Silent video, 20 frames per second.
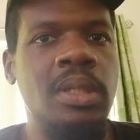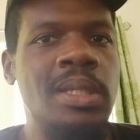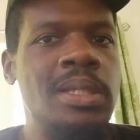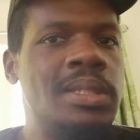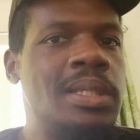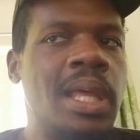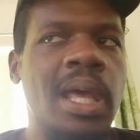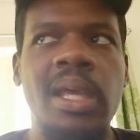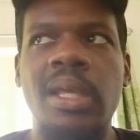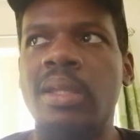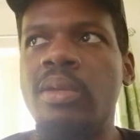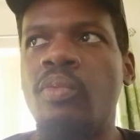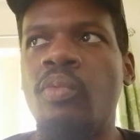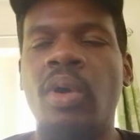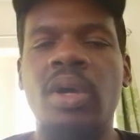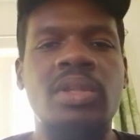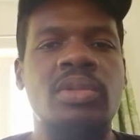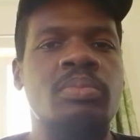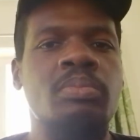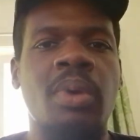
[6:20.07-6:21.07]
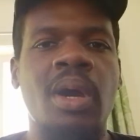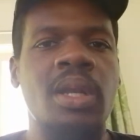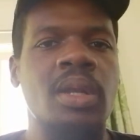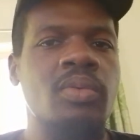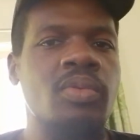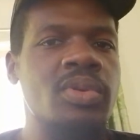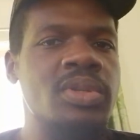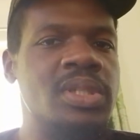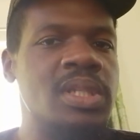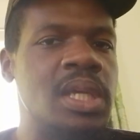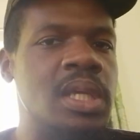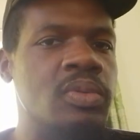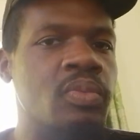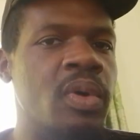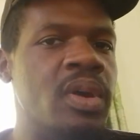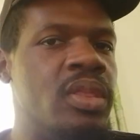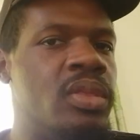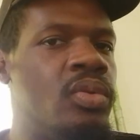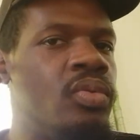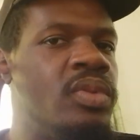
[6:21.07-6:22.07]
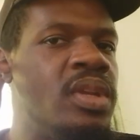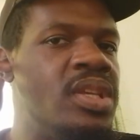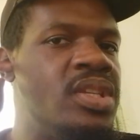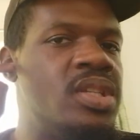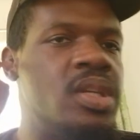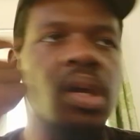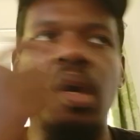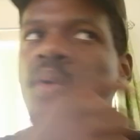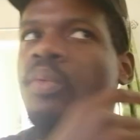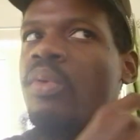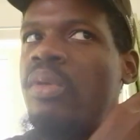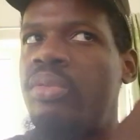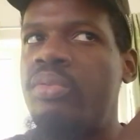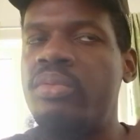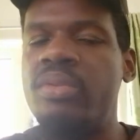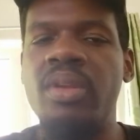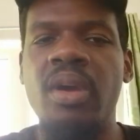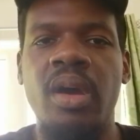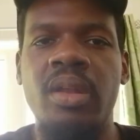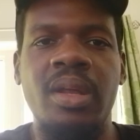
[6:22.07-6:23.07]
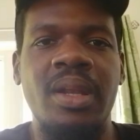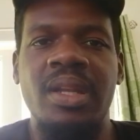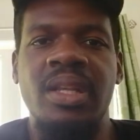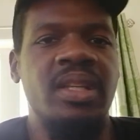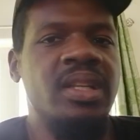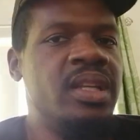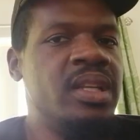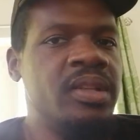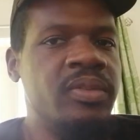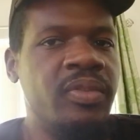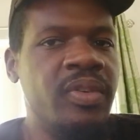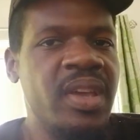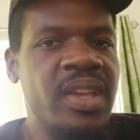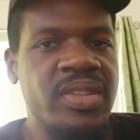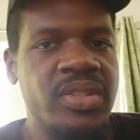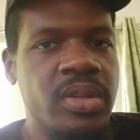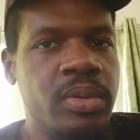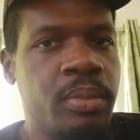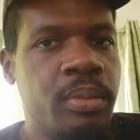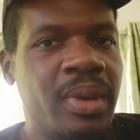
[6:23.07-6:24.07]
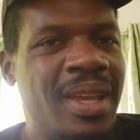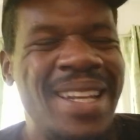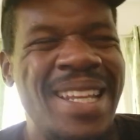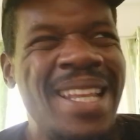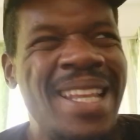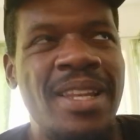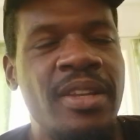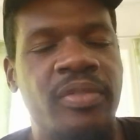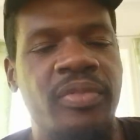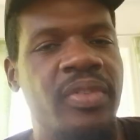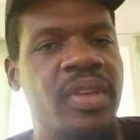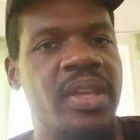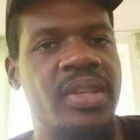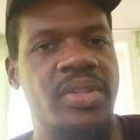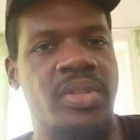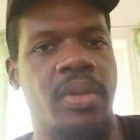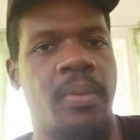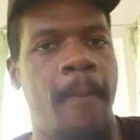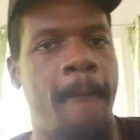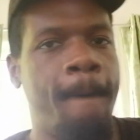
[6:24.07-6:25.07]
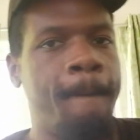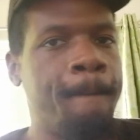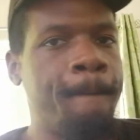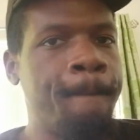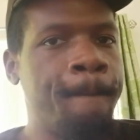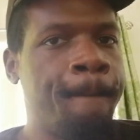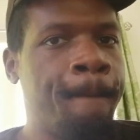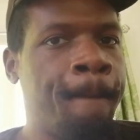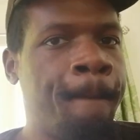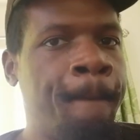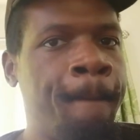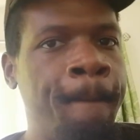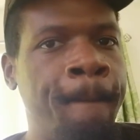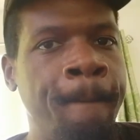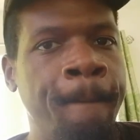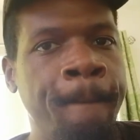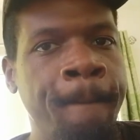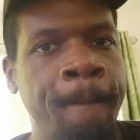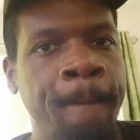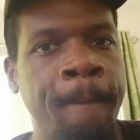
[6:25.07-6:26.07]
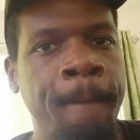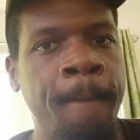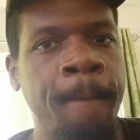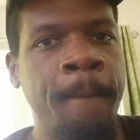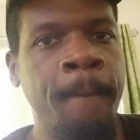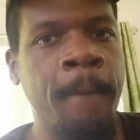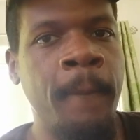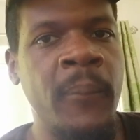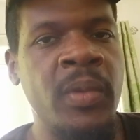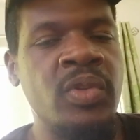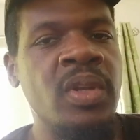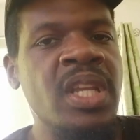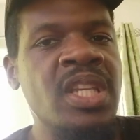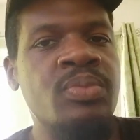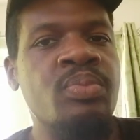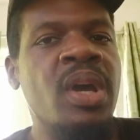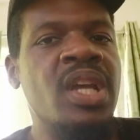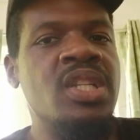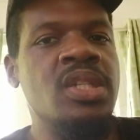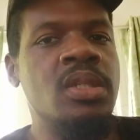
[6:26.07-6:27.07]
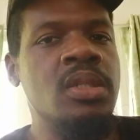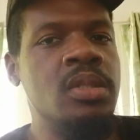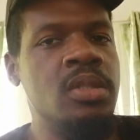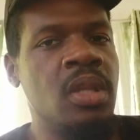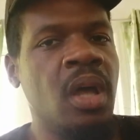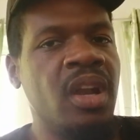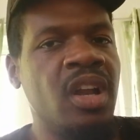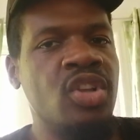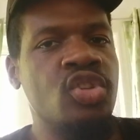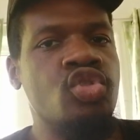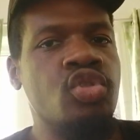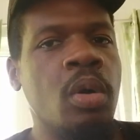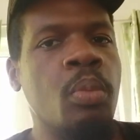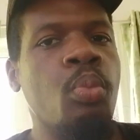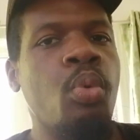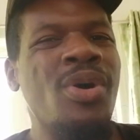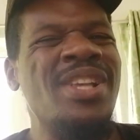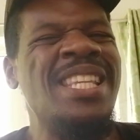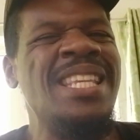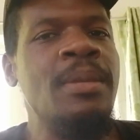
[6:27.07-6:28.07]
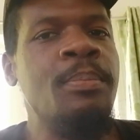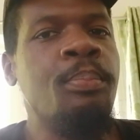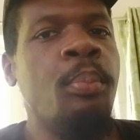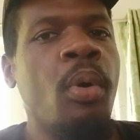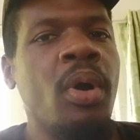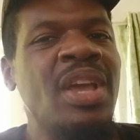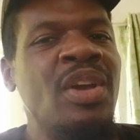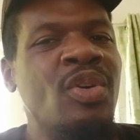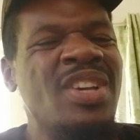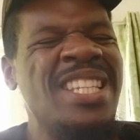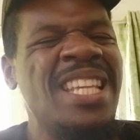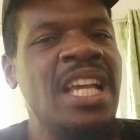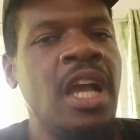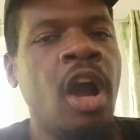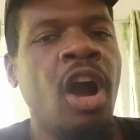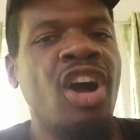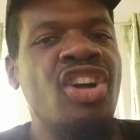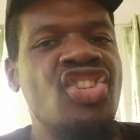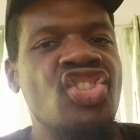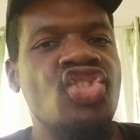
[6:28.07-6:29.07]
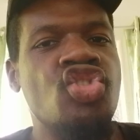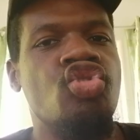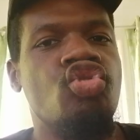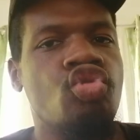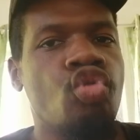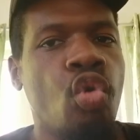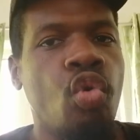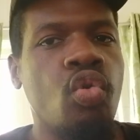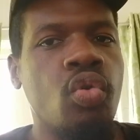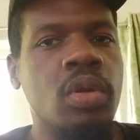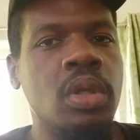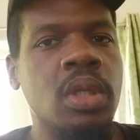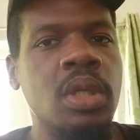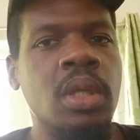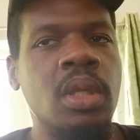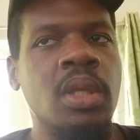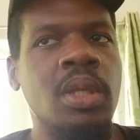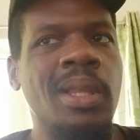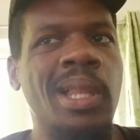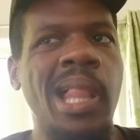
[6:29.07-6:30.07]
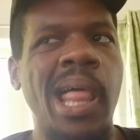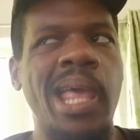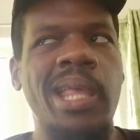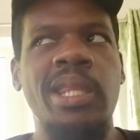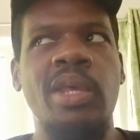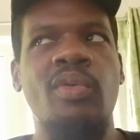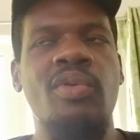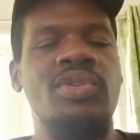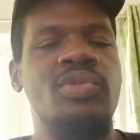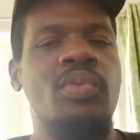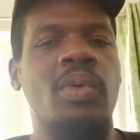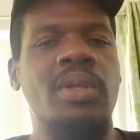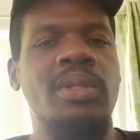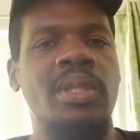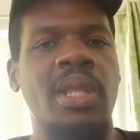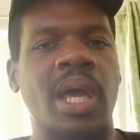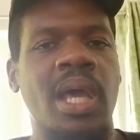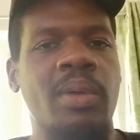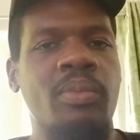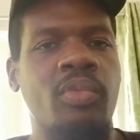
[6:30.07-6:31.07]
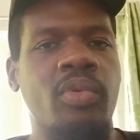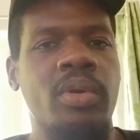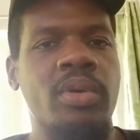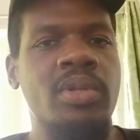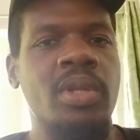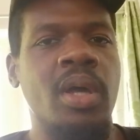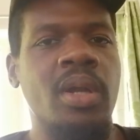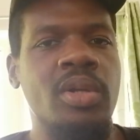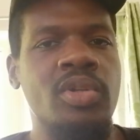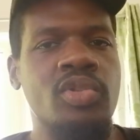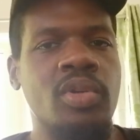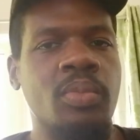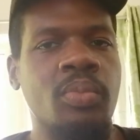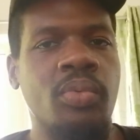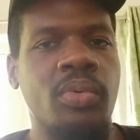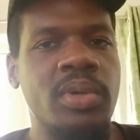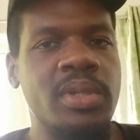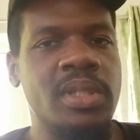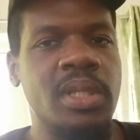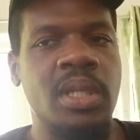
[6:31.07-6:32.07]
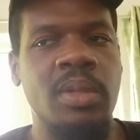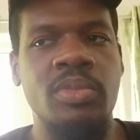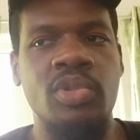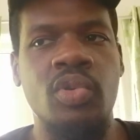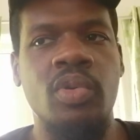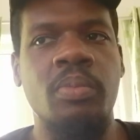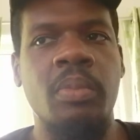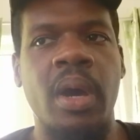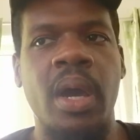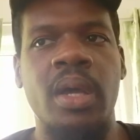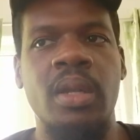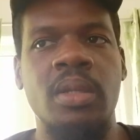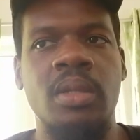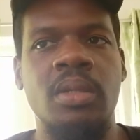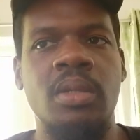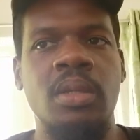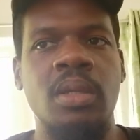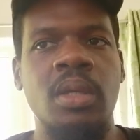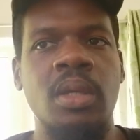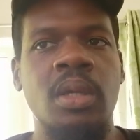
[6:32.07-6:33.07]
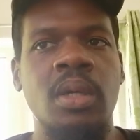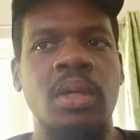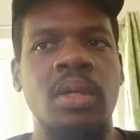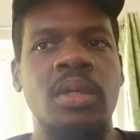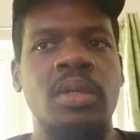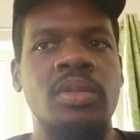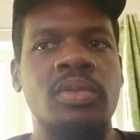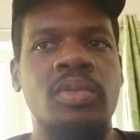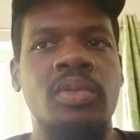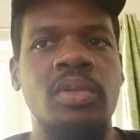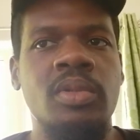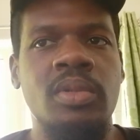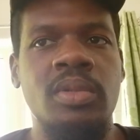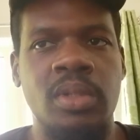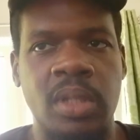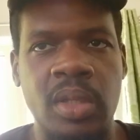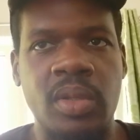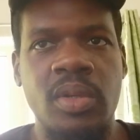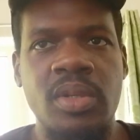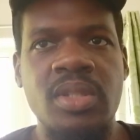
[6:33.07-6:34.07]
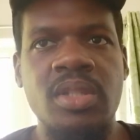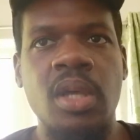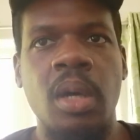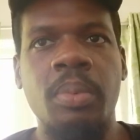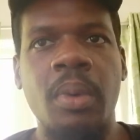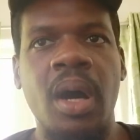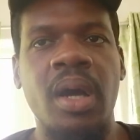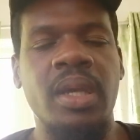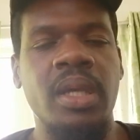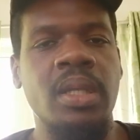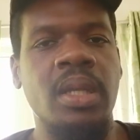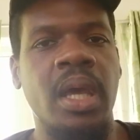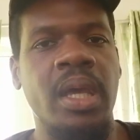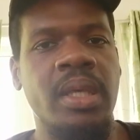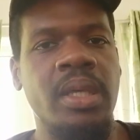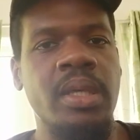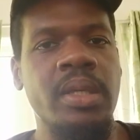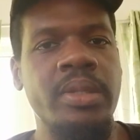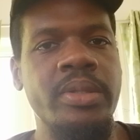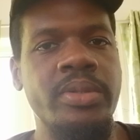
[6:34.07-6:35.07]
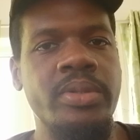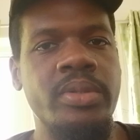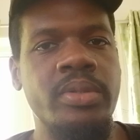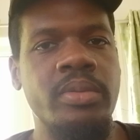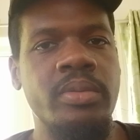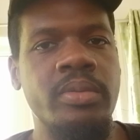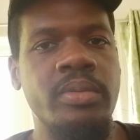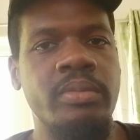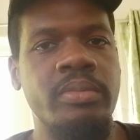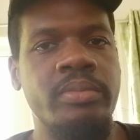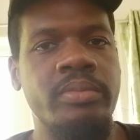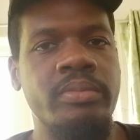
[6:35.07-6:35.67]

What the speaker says: It's like what Banner was saying, went through this year, went through the other, and it didn't faze him. It didn't faze him. So this bridging, Donald Trump was in. He was in control. Like there was one time where Donald Trump was telling Joe Biden, "Let us stop acting like kids."